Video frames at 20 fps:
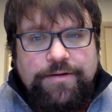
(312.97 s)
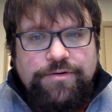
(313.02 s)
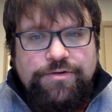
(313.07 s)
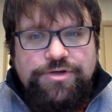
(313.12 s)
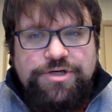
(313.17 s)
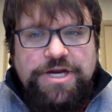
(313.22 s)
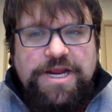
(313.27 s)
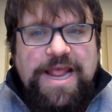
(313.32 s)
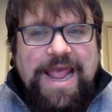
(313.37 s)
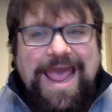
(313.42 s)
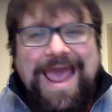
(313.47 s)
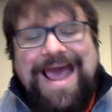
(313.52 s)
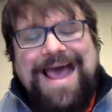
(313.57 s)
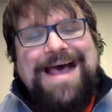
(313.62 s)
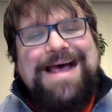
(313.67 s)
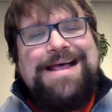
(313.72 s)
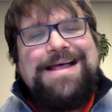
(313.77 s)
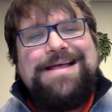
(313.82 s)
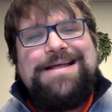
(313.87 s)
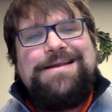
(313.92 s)
She
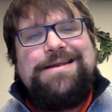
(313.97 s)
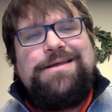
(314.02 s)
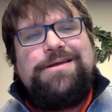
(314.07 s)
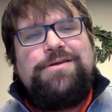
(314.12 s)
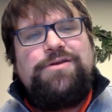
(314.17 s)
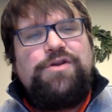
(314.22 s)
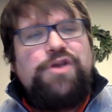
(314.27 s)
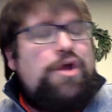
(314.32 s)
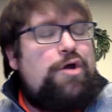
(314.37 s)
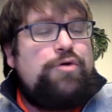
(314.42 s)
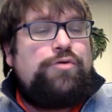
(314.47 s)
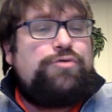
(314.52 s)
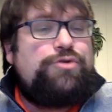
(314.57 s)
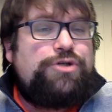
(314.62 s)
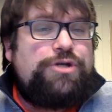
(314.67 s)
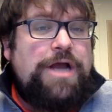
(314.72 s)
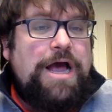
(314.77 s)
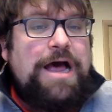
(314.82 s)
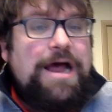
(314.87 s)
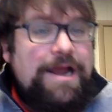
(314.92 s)
had no
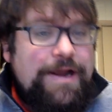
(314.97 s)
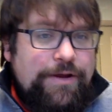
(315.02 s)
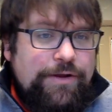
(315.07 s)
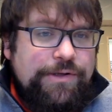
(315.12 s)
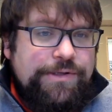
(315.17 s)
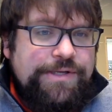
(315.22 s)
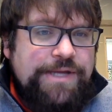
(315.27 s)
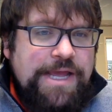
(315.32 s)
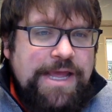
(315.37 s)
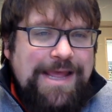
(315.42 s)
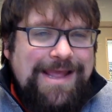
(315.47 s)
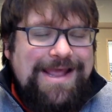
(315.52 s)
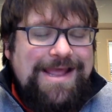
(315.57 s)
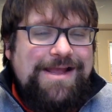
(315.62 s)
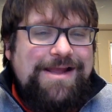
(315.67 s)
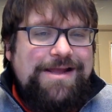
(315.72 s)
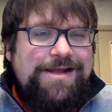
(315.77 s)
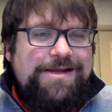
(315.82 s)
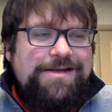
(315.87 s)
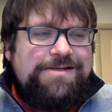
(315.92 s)
child.
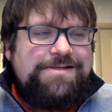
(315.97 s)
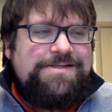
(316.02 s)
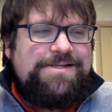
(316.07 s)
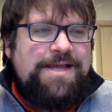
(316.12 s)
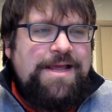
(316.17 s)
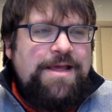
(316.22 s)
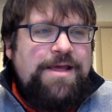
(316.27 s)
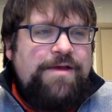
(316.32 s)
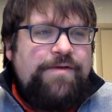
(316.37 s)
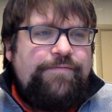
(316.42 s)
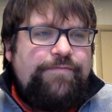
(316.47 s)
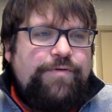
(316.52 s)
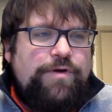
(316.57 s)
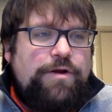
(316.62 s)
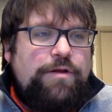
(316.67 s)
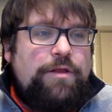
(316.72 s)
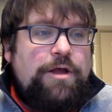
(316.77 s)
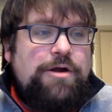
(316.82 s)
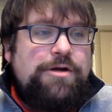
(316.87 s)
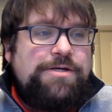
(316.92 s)
And for
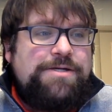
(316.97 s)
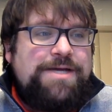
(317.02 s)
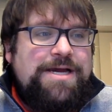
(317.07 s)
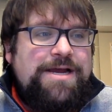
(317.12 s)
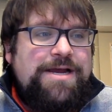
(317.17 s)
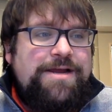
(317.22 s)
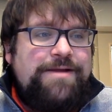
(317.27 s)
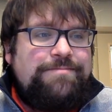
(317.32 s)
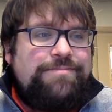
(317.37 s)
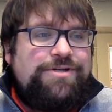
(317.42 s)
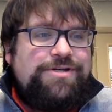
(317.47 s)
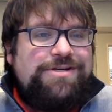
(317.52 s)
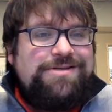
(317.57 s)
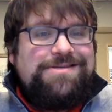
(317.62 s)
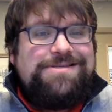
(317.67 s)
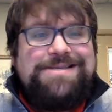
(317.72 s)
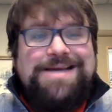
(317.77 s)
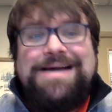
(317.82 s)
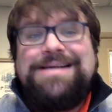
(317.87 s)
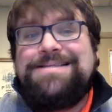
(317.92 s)
a long time,
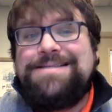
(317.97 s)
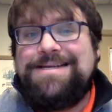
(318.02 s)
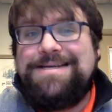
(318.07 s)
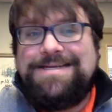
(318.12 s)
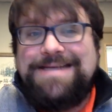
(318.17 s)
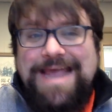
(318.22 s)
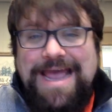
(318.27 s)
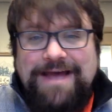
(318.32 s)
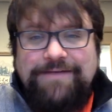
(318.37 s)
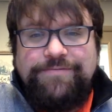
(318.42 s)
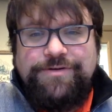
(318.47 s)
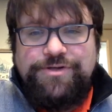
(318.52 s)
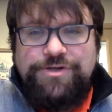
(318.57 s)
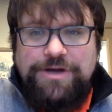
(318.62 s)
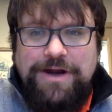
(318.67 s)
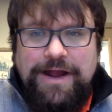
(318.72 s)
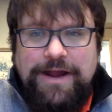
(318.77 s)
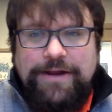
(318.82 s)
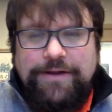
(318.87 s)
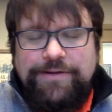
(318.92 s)
she doesn't have a
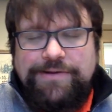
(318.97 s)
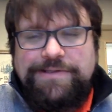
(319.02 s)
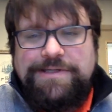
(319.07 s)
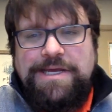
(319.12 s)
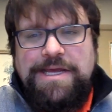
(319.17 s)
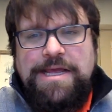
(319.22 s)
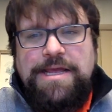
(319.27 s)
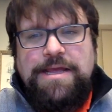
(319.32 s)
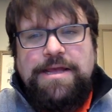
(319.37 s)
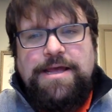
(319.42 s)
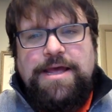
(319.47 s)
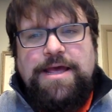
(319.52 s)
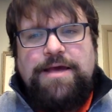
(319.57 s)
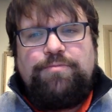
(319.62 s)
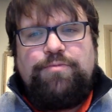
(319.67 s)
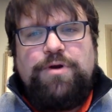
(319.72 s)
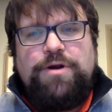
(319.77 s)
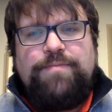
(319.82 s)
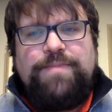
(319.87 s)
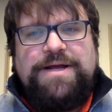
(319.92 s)
child.
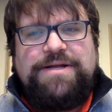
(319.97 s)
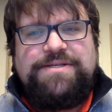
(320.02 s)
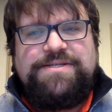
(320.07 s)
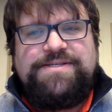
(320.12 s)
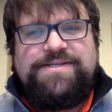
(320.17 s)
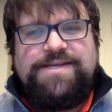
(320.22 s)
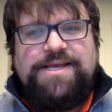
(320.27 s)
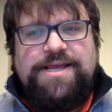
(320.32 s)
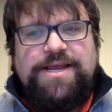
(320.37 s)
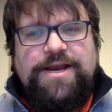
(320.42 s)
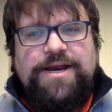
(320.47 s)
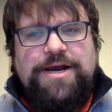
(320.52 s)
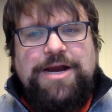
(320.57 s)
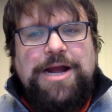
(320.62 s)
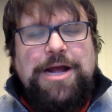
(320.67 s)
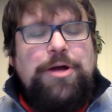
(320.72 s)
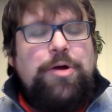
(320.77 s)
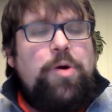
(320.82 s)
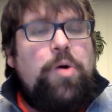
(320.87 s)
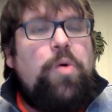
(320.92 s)
We're about to see here
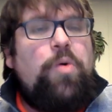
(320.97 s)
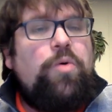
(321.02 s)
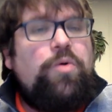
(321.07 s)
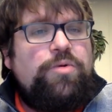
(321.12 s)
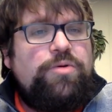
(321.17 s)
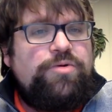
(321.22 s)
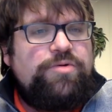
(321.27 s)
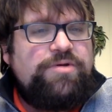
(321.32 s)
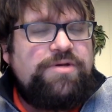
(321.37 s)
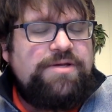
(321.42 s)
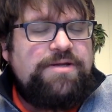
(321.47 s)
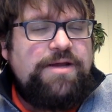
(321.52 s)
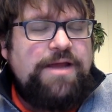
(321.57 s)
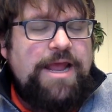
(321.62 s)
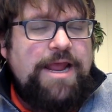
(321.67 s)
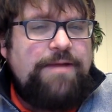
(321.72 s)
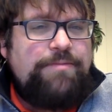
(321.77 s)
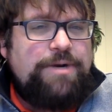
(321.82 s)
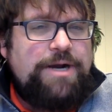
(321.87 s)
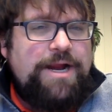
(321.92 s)
how old
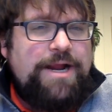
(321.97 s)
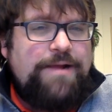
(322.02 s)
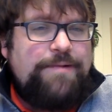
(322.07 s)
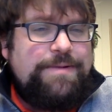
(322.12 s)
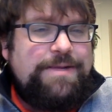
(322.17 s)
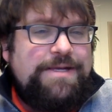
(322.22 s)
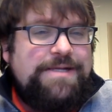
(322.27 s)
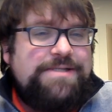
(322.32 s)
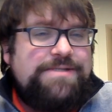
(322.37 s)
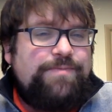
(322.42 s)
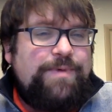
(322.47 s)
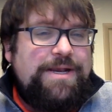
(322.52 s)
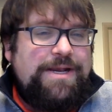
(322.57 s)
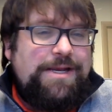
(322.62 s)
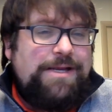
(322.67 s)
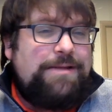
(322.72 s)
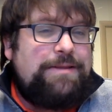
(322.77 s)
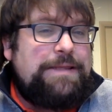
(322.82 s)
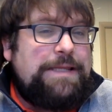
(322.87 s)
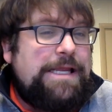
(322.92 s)
Abraham is when
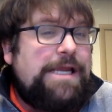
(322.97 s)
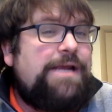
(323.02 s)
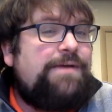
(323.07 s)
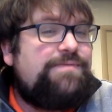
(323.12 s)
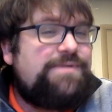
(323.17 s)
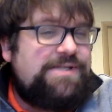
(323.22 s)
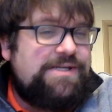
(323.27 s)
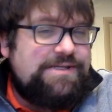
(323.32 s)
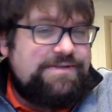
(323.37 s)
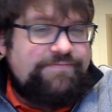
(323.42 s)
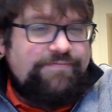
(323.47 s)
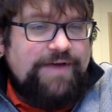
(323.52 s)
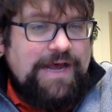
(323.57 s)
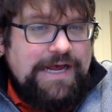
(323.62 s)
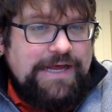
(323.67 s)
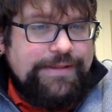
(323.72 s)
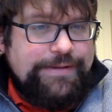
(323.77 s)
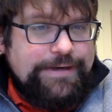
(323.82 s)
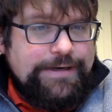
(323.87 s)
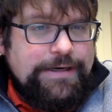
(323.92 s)
he leaves his
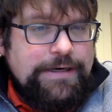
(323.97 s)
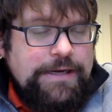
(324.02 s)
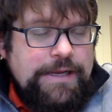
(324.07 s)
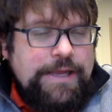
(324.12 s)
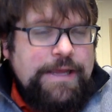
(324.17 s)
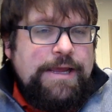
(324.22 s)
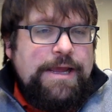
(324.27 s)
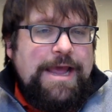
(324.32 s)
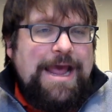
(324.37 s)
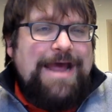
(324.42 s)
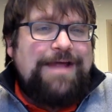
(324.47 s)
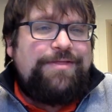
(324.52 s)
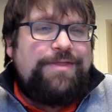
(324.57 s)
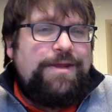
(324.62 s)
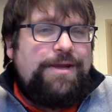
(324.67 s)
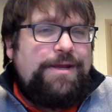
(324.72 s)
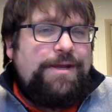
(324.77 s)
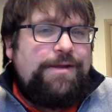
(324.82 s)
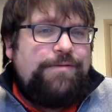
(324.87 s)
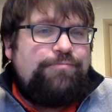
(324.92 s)
father at
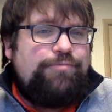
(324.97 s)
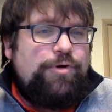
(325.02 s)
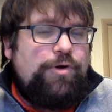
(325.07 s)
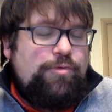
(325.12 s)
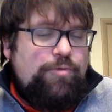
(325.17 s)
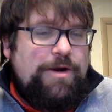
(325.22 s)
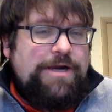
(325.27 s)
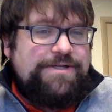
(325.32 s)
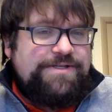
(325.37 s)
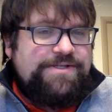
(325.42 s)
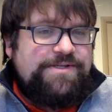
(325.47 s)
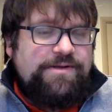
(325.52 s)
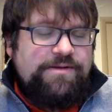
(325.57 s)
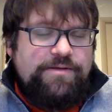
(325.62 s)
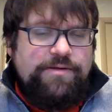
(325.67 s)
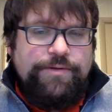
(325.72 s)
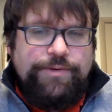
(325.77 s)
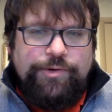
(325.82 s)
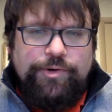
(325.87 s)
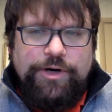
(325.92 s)
the request of
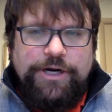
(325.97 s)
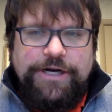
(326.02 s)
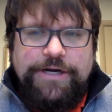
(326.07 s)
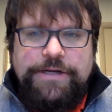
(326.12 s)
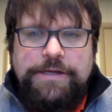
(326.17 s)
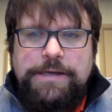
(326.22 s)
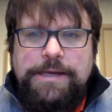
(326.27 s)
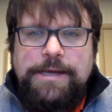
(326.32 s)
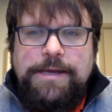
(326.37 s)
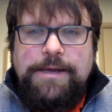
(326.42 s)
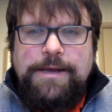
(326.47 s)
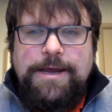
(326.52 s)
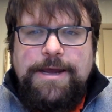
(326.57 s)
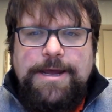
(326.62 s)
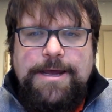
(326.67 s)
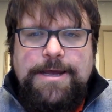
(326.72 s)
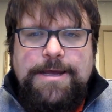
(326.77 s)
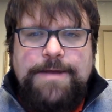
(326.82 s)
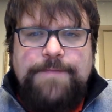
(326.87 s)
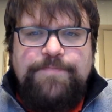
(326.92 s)
the Lord.
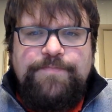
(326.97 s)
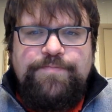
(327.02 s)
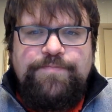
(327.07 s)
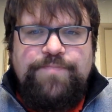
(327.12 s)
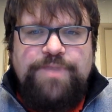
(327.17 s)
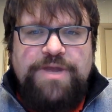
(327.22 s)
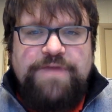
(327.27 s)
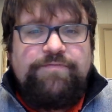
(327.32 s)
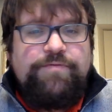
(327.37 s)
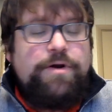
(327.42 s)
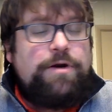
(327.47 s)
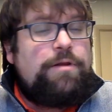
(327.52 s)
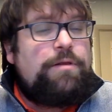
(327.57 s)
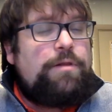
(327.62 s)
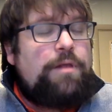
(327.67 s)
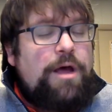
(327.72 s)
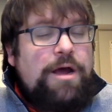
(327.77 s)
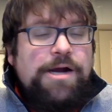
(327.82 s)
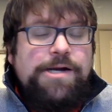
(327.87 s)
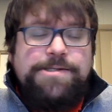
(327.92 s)
But for a
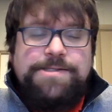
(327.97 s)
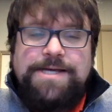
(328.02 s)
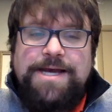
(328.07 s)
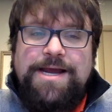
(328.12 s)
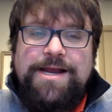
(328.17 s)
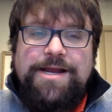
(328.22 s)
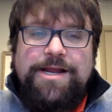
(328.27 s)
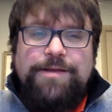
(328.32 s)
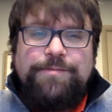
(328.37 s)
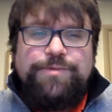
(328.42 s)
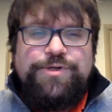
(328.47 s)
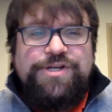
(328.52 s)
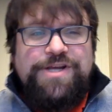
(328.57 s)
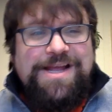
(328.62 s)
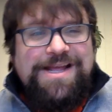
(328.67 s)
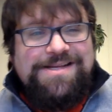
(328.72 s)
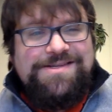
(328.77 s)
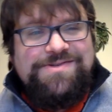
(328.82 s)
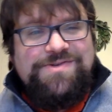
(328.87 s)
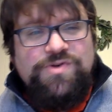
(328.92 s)
long time, she
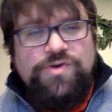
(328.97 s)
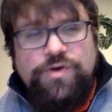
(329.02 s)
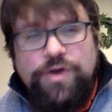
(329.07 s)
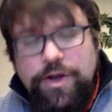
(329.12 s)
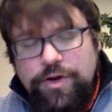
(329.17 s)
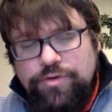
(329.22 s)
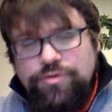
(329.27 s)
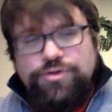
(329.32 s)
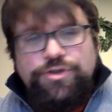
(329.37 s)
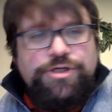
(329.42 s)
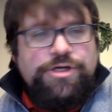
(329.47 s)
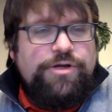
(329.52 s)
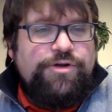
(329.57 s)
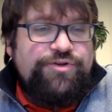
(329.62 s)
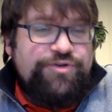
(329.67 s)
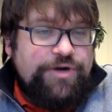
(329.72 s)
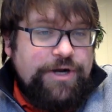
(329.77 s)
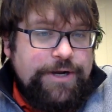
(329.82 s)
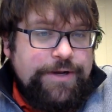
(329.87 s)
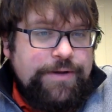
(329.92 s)
has no
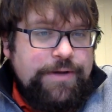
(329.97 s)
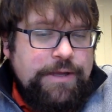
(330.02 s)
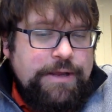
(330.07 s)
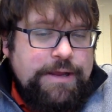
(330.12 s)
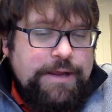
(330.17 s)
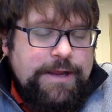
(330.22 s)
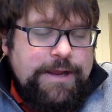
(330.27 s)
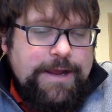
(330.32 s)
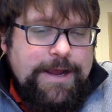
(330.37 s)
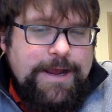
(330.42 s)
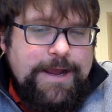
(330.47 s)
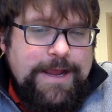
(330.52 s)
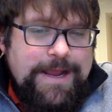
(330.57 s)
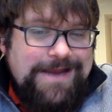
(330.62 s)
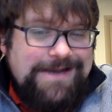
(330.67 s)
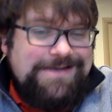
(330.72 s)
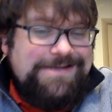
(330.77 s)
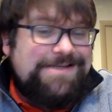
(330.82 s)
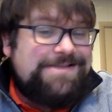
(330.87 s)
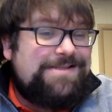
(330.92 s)
children,
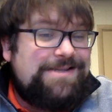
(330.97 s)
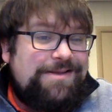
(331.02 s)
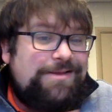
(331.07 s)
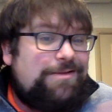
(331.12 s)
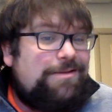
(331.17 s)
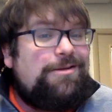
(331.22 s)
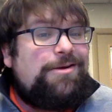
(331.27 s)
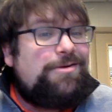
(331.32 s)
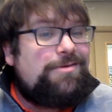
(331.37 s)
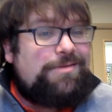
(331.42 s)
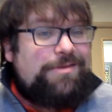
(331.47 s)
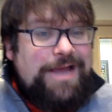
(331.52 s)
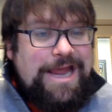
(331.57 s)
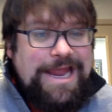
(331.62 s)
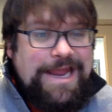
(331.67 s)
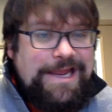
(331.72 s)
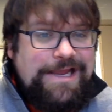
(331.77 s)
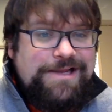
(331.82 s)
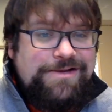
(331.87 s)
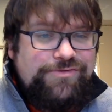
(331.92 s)
and it doesn't look
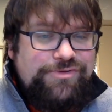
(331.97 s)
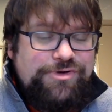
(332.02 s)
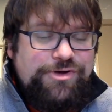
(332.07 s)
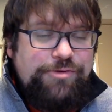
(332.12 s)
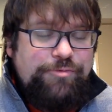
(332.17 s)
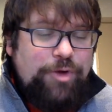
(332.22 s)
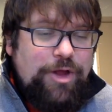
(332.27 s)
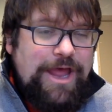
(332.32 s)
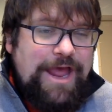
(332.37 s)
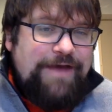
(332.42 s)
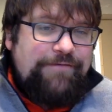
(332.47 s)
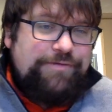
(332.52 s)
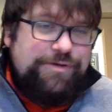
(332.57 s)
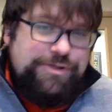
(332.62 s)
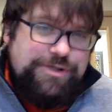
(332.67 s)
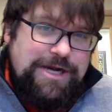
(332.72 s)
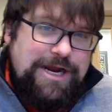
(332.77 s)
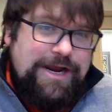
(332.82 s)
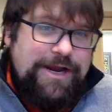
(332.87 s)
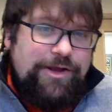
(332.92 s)
like she will have a
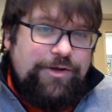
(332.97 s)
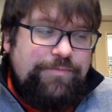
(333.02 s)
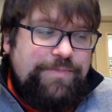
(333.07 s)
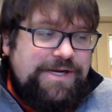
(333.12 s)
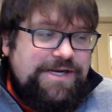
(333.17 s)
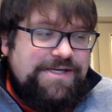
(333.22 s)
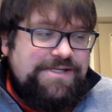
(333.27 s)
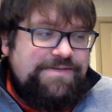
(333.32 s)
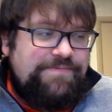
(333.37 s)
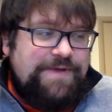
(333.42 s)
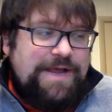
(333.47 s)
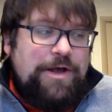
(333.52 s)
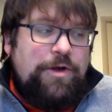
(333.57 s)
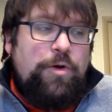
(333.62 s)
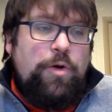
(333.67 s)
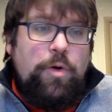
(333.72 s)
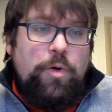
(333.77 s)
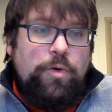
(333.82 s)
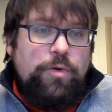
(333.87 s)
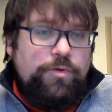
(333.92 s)
child because of
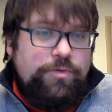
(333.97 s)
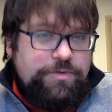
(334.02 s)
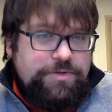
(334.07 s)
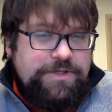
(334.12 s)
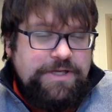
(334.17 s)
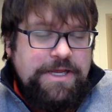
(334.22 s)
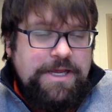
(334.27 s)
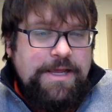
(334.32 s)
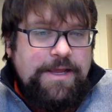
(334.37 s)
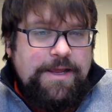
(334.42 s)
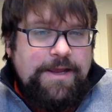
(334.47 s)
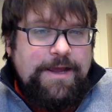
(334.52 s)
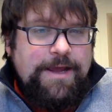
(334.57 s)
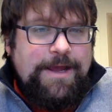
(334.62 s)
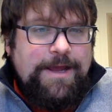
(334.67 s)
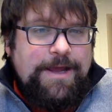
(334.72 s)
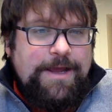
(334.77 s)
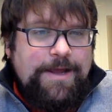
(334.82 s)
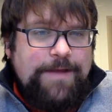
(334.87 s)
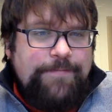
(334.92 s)
how old
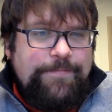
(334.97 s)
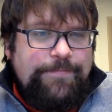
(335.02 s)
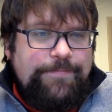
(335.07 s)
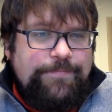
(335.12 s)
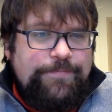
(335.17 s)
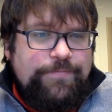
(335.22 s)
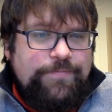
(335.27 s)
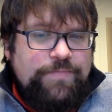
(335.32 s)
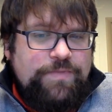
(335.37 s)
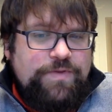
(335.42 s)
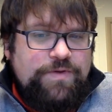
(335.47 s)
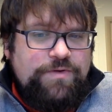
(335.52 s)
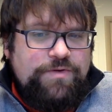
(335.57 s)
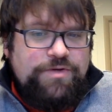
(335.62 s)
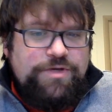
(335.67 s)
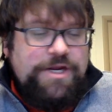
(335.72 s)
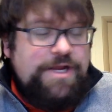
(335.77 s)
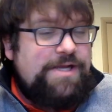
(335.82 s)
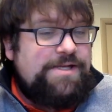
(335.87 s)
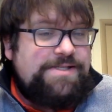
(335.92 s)

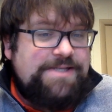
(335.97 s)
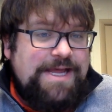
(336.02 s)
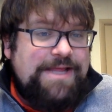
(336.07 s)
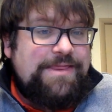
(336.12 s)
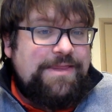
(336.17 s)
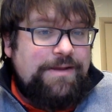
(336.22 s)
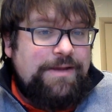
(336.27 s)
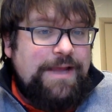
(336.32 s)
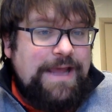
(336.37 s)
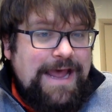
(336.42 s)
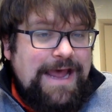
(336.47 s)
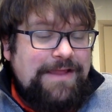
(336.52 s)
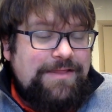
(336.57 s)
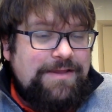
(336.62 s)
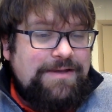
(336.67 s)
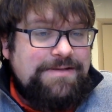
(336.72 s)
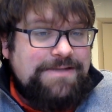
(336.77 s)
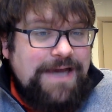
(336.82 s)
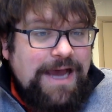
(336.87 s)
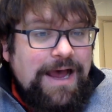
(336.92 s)
she is at
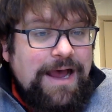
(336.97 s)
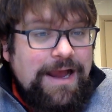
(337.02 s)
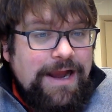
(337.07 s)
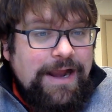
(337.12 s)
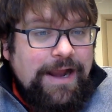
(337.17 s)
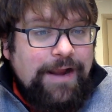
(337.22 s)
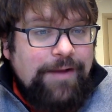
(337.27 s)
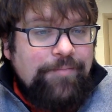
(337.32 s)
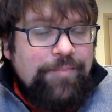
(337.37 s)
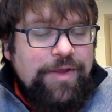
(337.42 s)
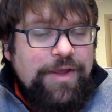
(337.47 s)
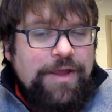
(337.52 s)
the time.